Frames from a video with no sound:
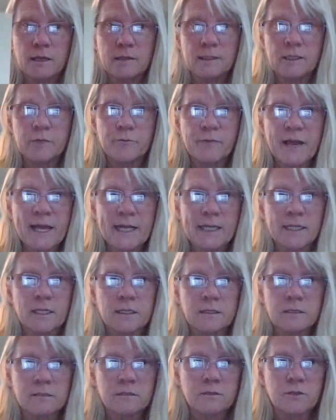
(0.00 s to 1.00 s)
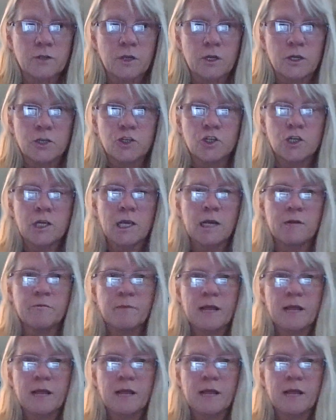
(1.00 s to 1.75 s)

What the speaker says: little pennants. She had